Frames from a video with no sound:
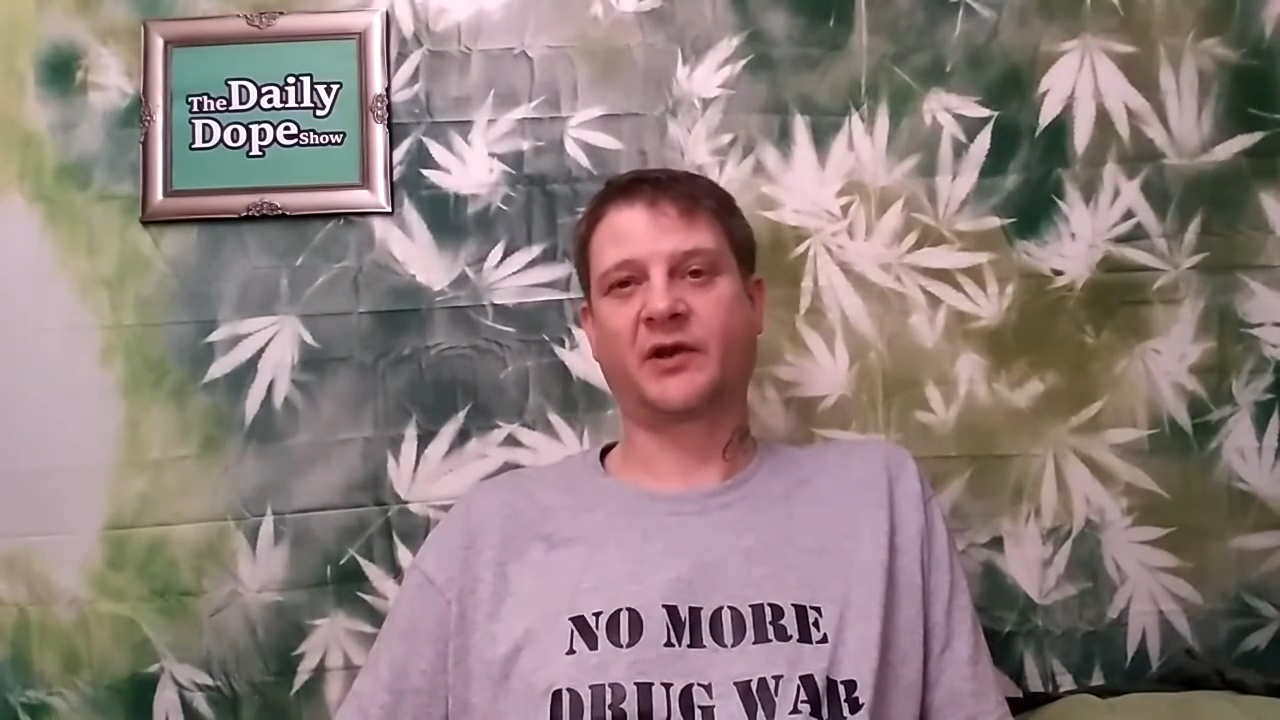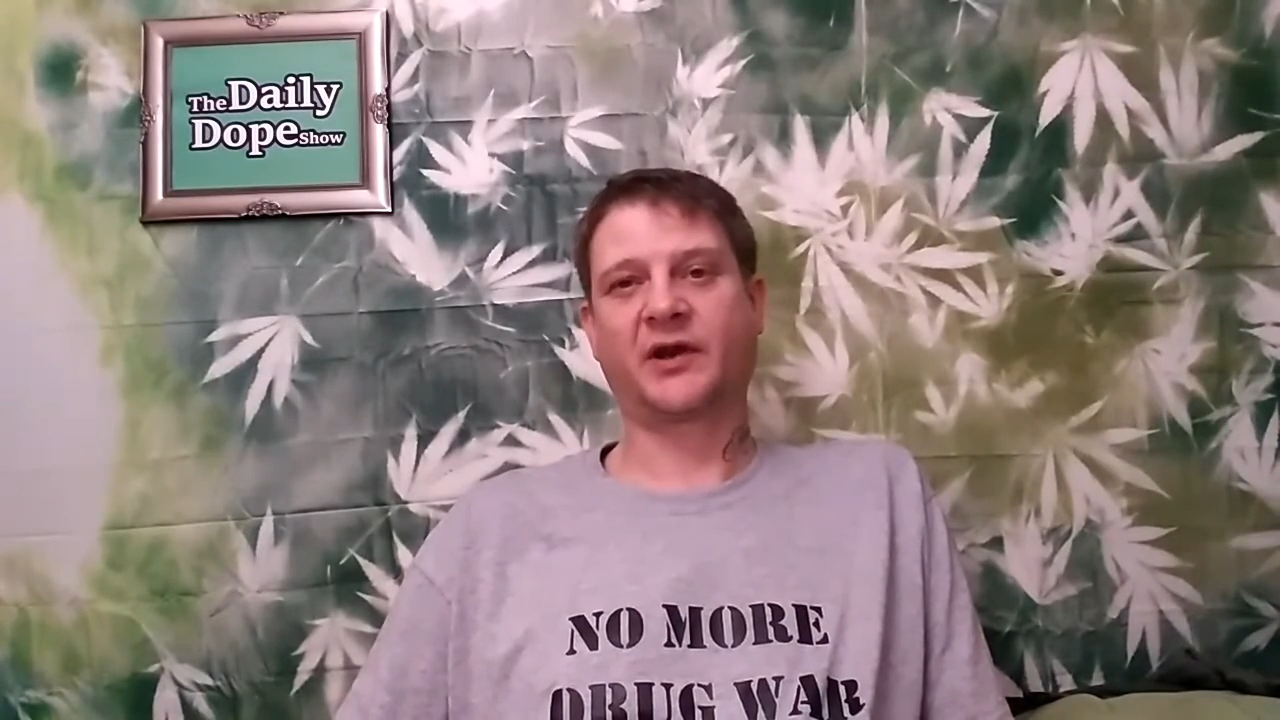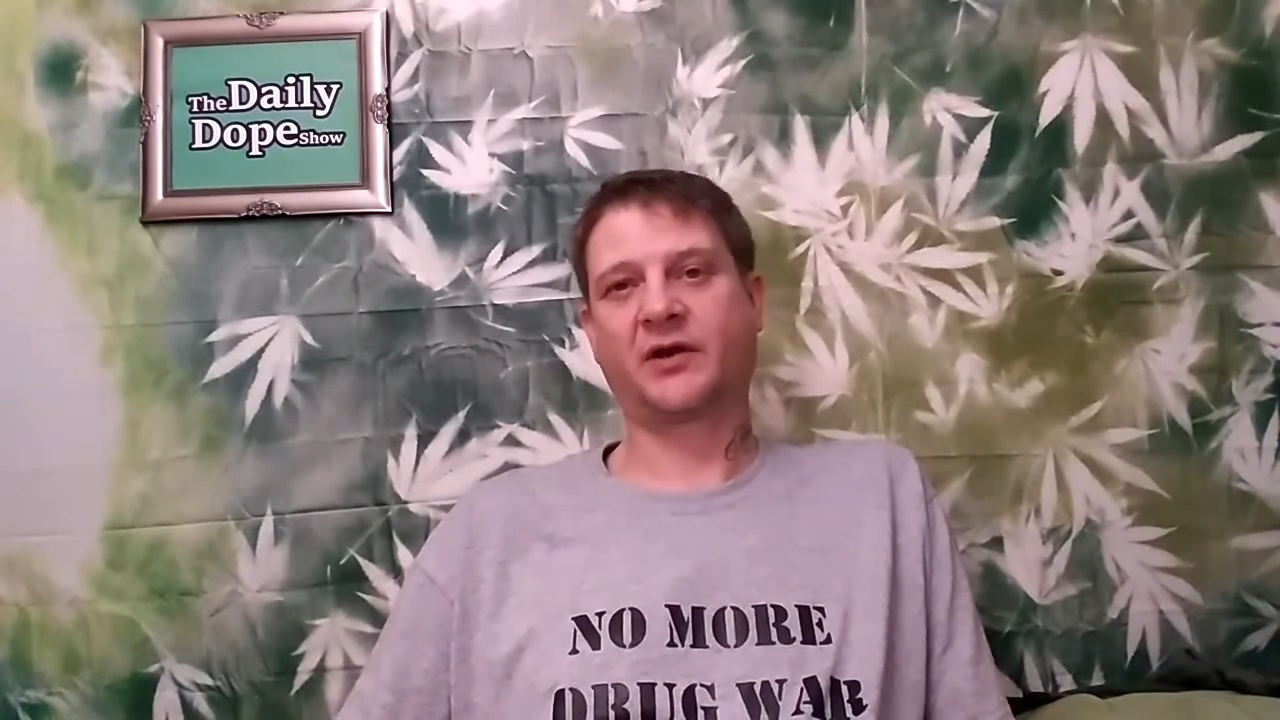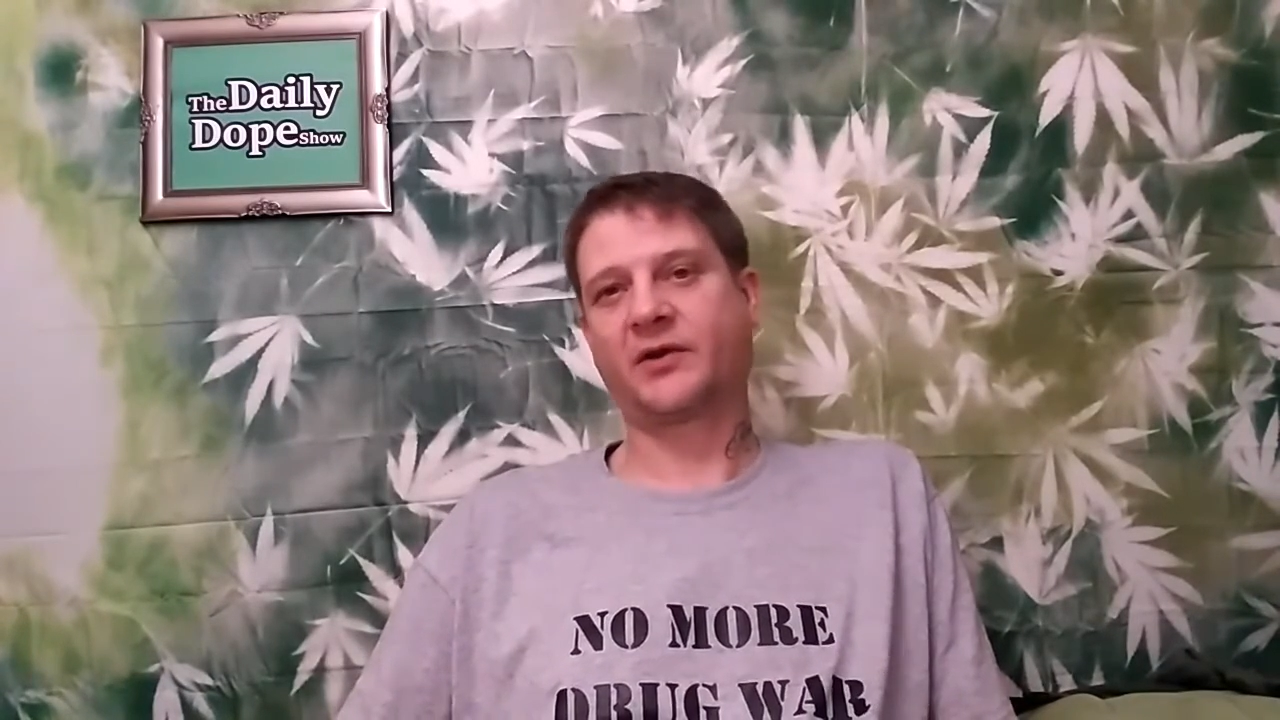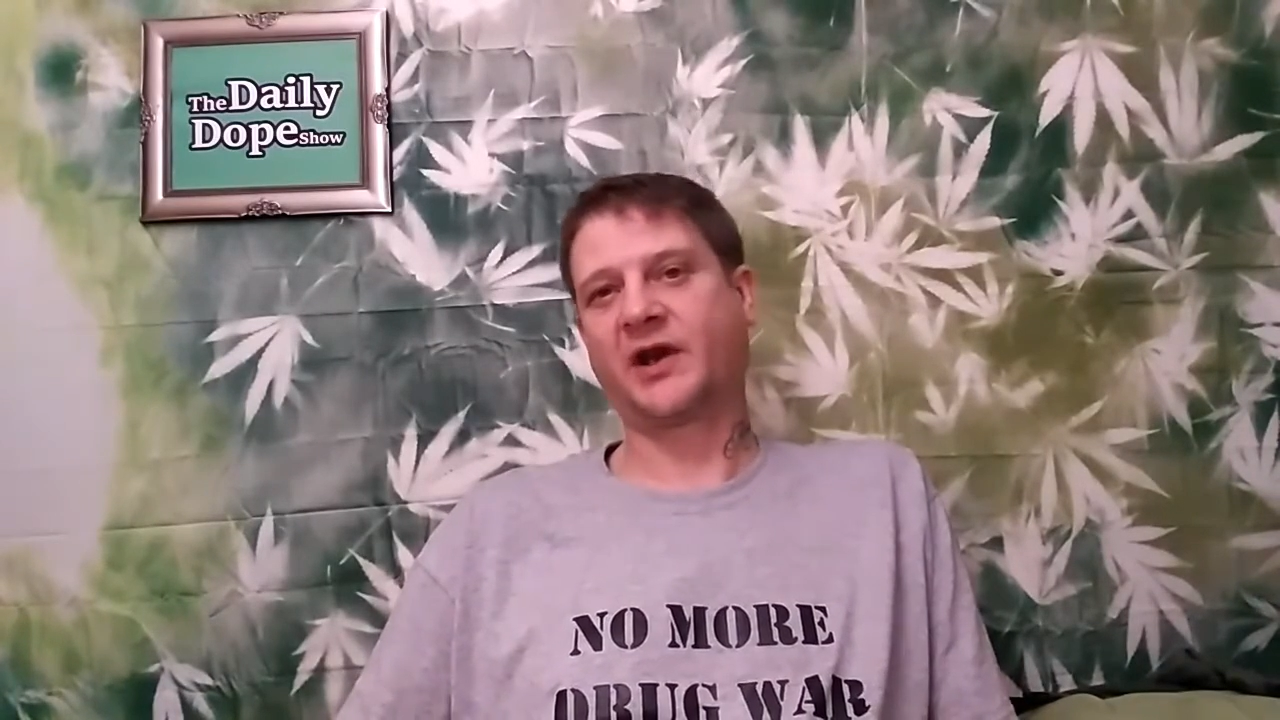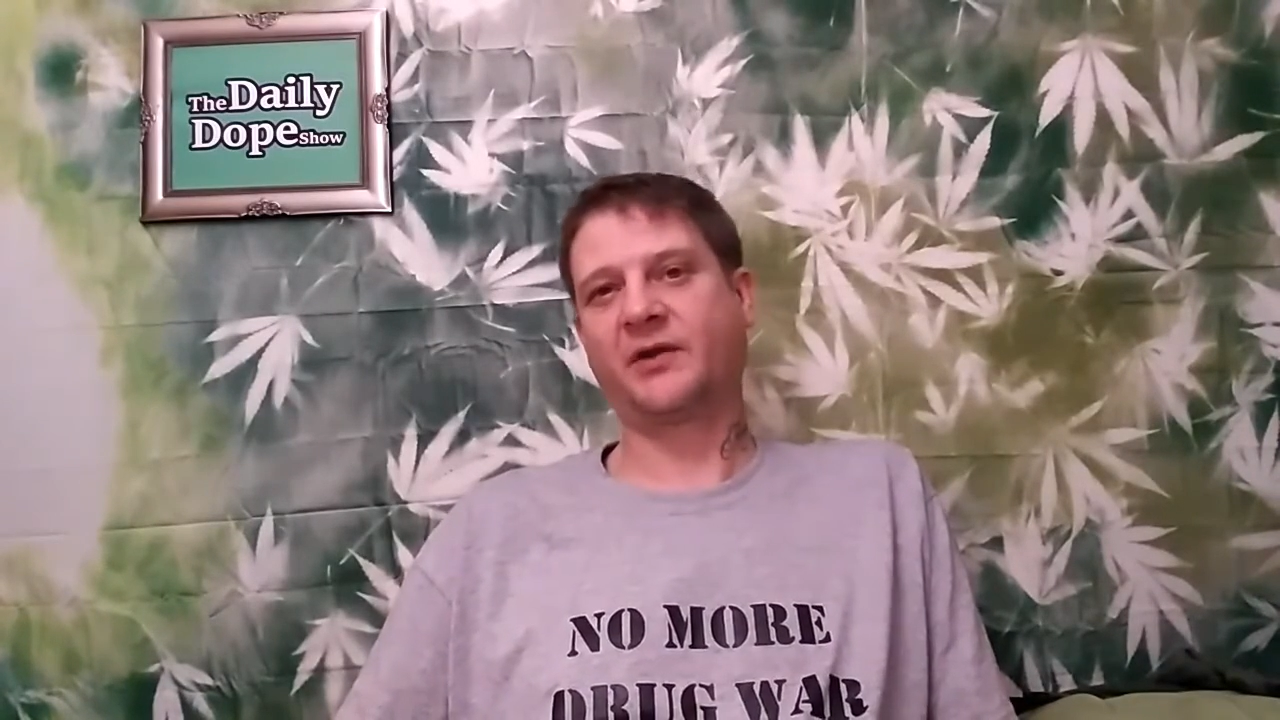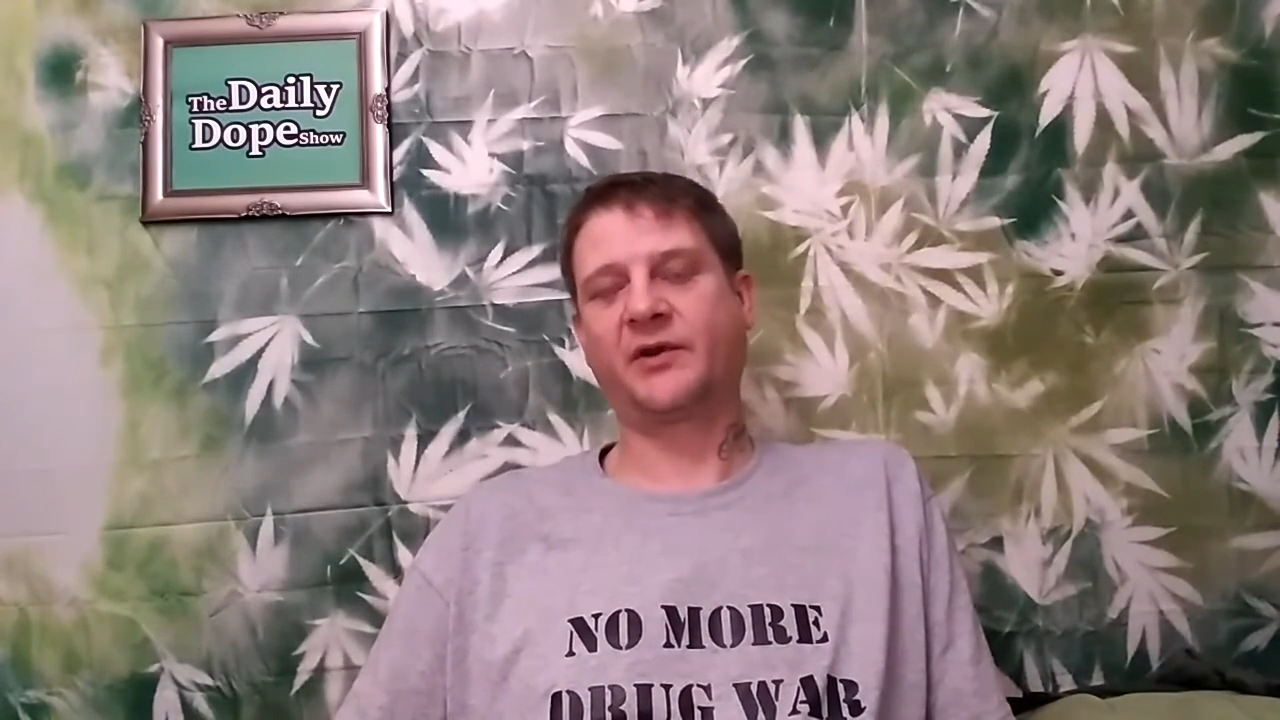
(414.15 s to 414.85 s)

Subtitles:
like, okay,